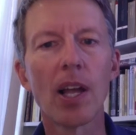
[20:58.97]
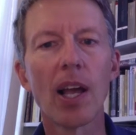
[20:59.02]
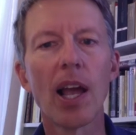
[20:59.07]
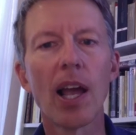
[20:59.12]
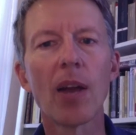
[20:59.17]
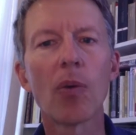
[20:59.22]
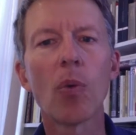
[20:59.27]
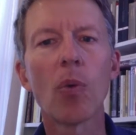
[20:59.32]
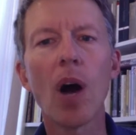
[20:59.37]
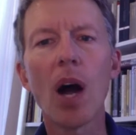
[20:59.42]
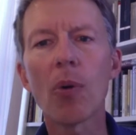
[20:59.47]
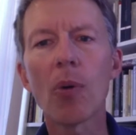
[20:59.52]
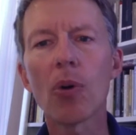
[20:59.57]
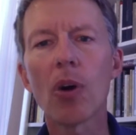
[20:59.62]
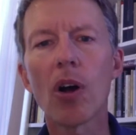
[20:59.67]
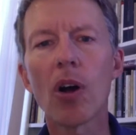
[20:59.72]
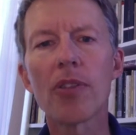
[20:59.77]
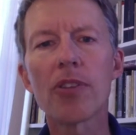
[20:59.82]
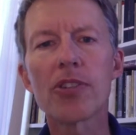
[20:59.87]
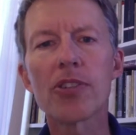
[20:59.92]
And while we're
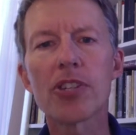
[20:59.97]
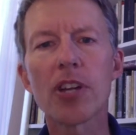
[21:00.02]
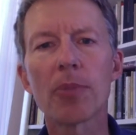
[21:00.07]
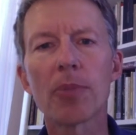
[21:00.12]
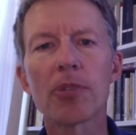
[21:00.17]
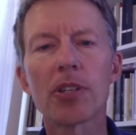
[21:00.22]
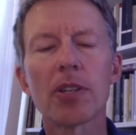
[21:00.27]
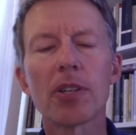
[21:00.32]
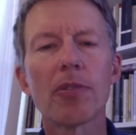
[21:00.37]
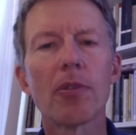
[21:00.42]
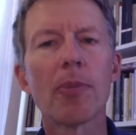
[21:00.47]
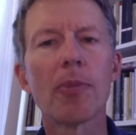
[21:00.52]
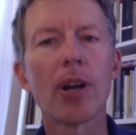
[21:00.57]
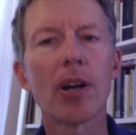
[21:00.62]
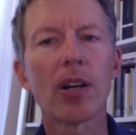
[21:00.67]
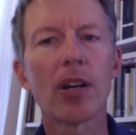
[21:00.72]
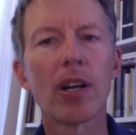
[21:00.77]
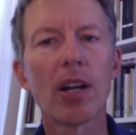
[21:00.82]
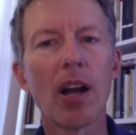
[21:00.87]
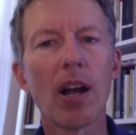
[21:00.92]
on the subject of
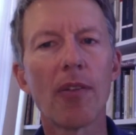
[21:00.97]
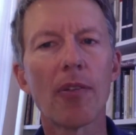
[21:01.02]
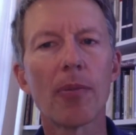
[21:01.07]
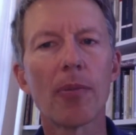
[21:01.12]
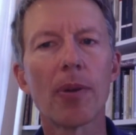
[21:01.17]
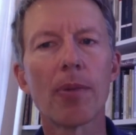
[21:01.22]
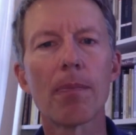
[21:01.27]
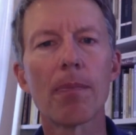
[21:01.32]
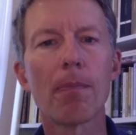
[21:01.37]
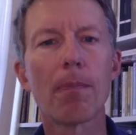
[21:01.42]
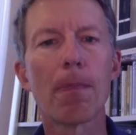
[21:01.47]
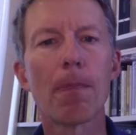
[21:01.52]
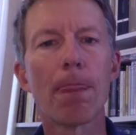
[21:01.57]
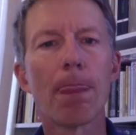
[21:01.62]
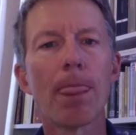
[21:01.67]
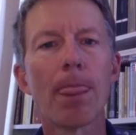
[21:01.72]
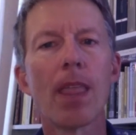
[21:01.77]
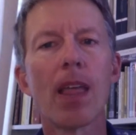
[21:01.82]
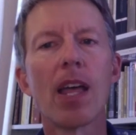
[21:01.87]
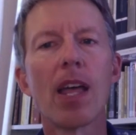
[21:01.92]
American government,
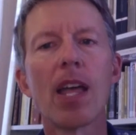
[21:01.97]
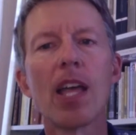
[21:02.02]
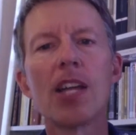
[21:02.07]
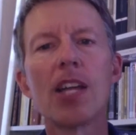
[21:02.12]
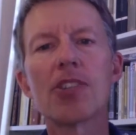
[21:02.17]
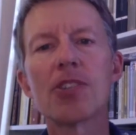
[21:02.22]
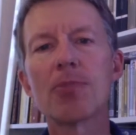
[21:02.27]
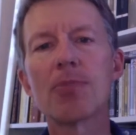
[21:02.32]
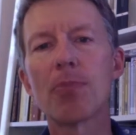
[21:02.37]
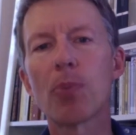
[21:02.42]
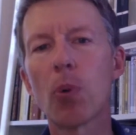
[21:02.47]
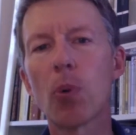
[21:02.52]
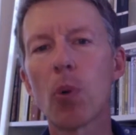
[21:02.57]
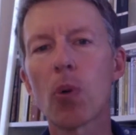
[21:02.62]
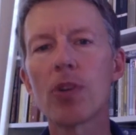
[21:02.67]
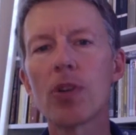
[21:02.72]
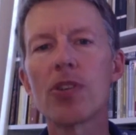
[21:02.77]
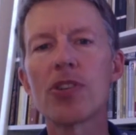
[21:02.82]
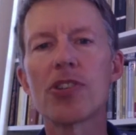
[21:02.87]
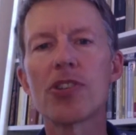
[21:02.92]
it's
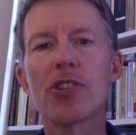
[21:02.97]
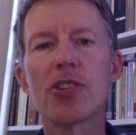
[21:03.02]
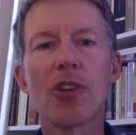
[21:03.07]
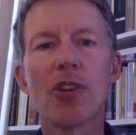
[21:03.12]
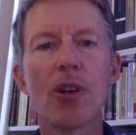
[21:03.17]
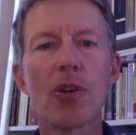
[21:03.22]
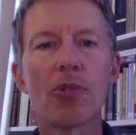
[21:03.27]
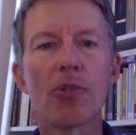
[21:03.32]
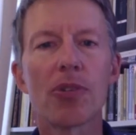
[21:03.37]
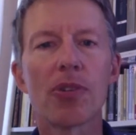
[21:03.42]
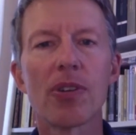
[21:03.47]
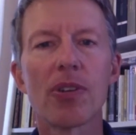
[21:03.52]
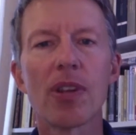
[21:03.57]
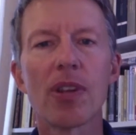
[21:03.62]
important to note